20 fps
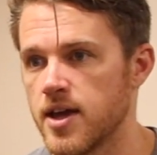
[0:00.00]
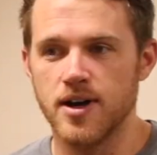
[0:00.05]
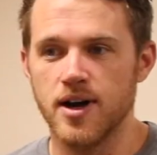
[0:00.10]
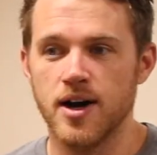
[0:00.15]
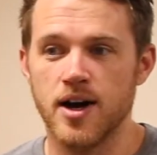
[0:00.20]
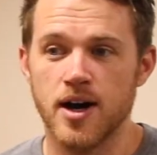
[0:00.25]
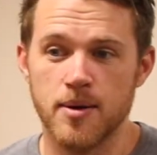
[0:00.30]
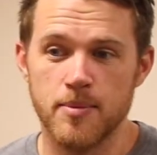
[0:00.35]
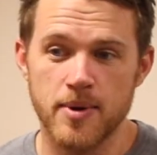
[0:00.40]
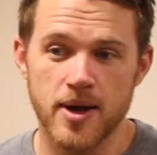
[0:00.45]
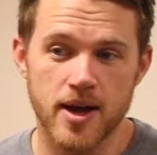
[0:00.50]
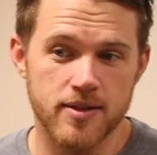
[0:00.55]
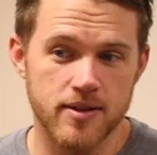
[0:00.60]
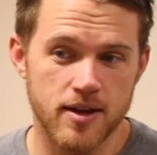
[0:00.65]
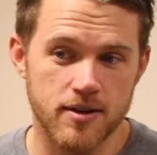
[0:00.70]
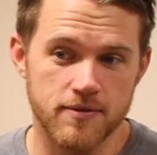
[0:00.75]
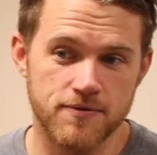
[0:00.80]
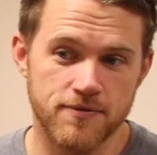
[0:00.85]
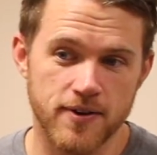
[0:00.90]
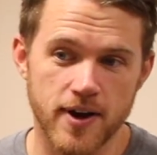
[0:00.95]
And
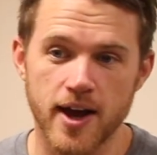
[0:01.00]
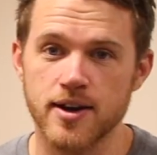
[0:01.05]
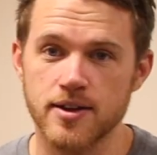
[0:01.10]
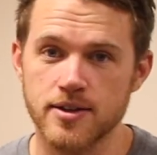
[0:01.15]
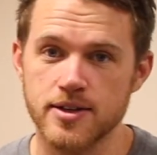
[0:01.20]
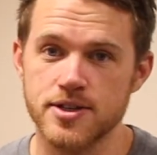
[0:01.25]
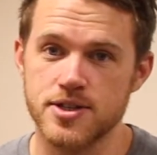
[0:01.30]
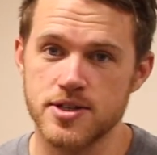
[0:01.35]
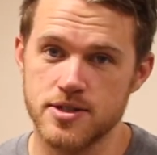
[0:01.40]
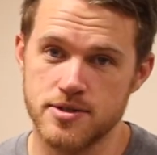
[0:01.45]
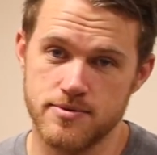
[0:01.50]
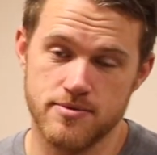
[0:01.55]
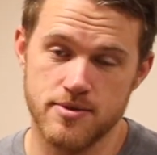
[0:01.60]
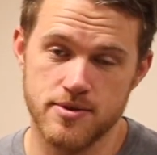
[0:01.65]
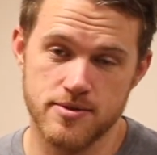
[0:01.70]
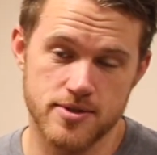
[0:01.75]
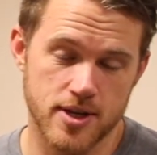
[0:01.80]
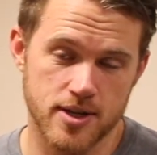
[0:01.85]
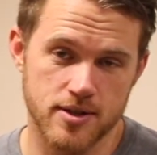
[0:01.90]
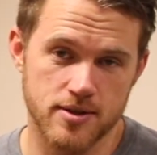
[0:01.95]
then finally, she's
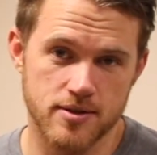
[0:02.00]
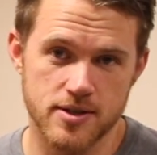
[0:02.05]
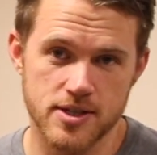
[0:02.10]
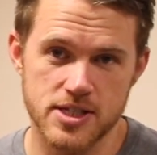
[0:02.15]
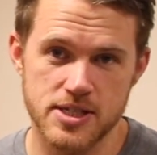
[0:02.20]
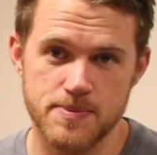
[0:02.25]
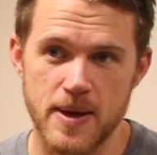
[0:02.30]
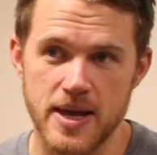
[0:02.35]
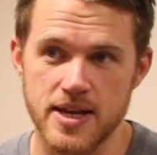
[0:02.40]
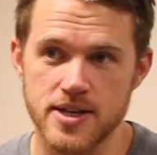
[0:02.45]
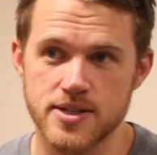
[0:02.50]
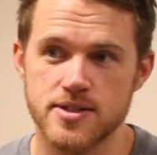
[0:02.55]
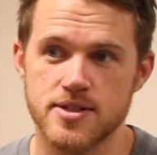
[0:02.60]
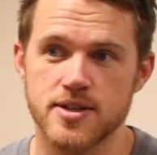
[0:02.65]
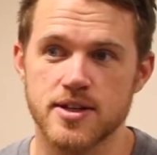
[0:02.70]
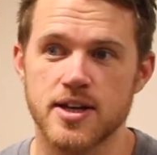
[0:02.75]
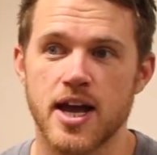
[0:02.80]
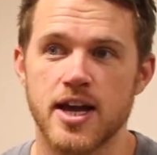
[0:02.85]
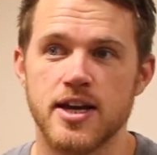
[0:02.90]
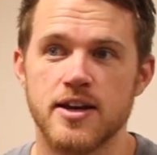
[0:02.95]
using the space to
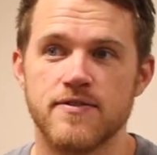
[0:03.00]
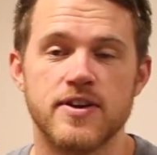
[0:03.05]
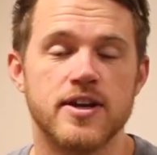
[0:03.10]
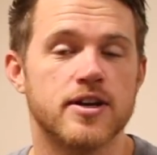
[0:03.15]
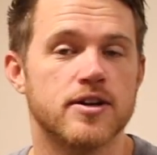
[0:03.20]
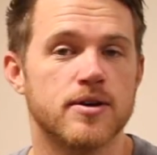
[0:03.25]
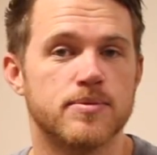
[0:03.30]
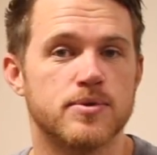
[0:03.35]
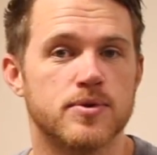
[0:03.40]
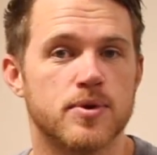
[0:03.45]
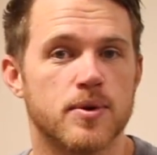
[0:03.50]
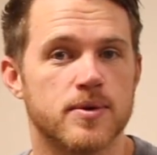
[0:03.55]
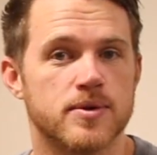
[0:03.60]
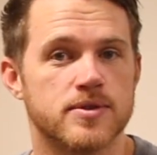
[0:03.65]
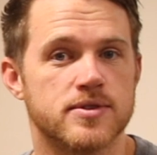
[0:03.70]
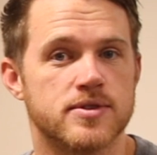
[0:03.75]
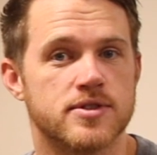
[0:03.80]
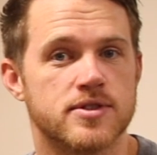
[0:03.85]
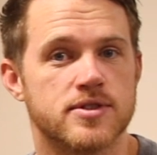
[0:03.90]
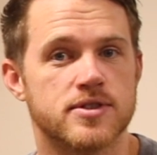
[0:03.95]
kind of gear up
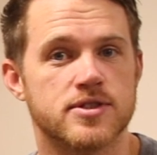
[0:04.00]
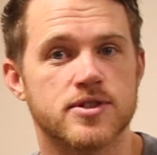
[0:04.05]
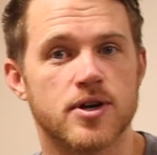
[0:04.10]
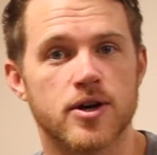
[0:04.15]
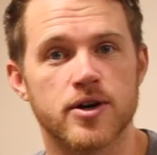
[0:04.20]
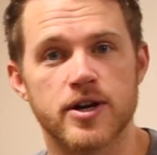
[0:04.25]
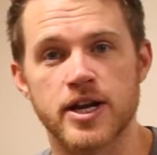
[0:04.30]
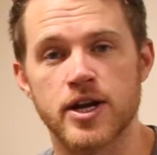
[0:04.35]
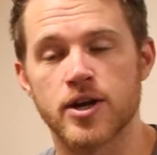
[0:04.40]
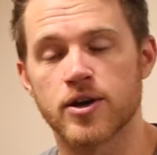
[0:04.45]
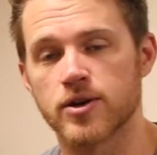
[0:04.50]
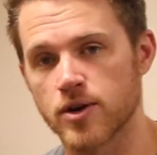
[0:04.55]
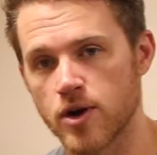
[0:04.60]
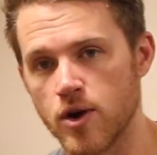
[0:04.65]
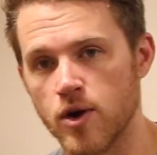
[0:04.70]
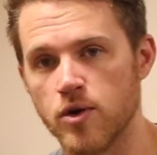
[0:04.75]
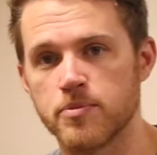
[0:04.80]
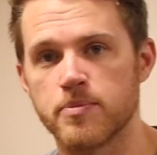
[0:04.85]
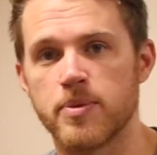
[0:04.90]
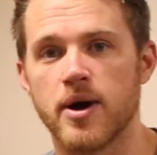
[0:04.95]
towards starting her
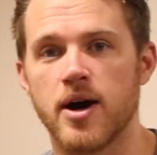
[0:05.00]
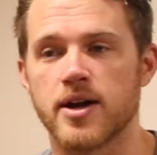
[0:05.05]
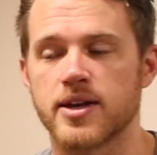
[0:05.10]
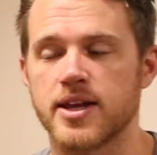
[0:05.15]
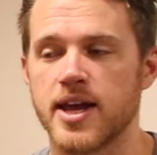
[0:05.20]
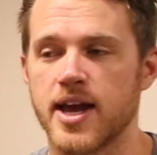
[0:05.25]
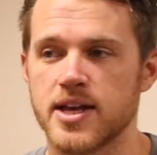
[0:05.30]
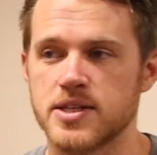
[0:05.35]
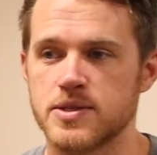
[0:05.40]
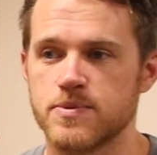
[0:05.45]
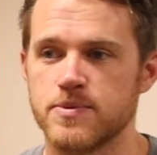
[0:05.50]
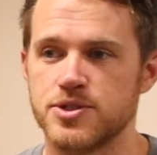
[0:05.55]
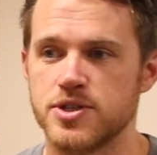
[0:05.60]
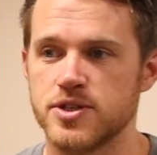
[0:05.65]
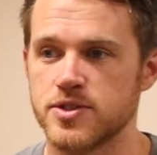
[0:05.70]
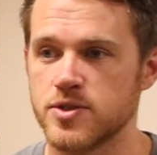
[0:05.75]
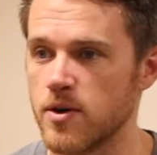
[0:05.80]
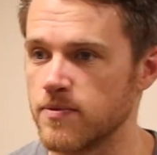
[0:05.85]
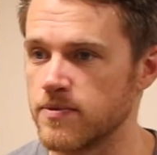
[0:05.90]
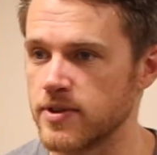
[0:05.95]
own podcast, which
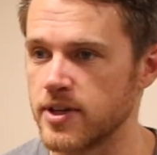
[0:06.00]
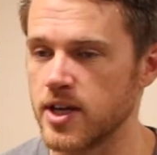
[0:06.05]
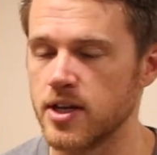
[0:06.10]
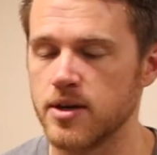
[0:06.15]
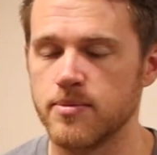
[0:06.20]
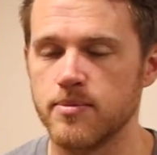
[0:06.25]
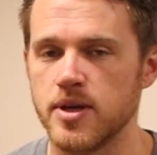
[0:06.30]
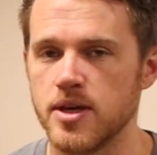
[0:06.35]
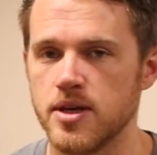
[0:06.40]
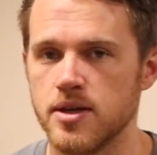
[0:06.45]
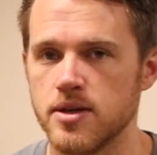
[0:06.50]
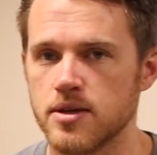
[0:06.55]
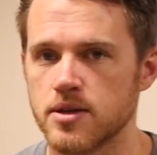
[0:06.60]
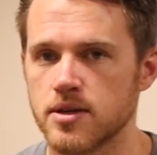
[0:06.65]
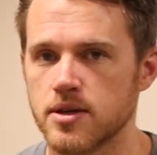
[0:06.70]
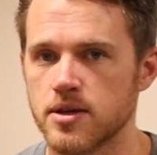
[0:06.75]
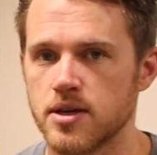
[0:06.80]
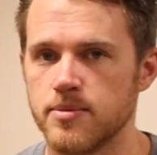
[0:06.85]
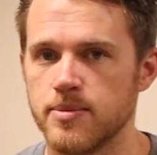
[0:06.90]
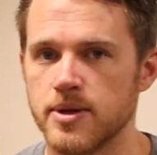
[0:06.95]
she's hopefully going to
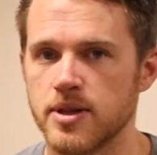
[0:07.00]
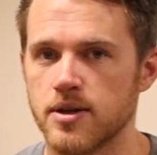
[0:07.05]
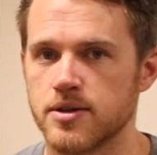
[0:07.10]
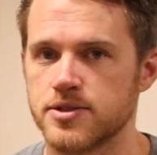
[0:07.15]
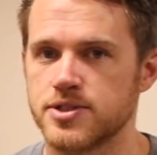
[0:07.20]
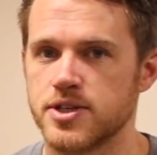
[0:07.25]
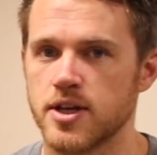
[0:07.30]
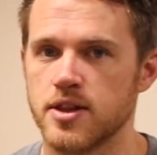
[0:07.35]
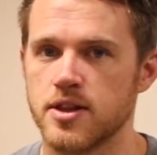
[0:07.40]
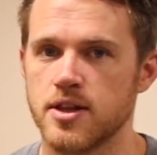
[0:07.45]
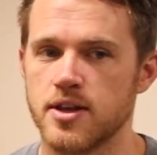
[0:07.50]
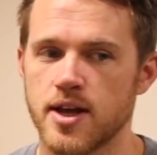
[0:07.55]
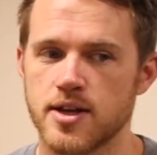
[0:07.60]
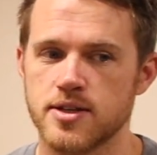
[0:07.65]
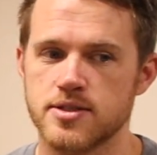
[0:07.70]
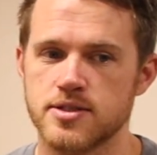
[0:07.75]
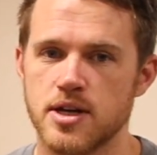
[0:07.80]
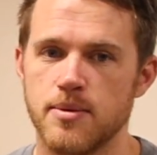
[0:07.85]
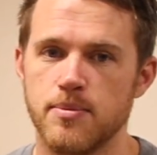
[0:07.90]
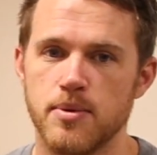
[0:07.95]
be launching in the
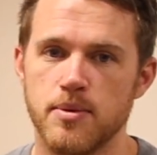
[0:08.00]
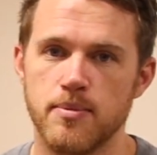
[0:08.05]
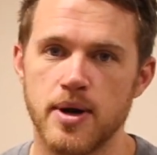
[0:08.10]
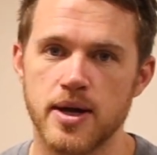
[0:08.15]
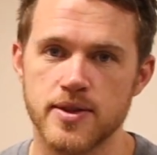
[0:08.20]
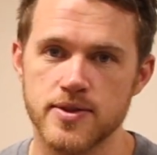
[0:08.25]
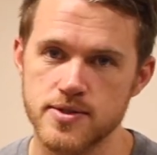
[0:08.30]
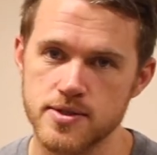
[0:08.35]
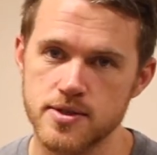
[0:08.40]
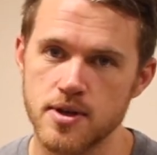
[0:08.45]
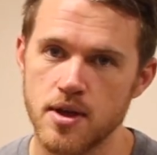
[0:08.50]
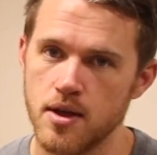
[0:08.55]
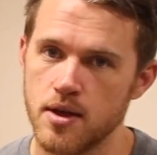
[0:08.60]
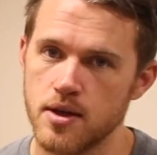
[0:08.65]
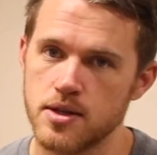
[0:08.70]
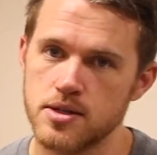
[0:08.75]
next couple months.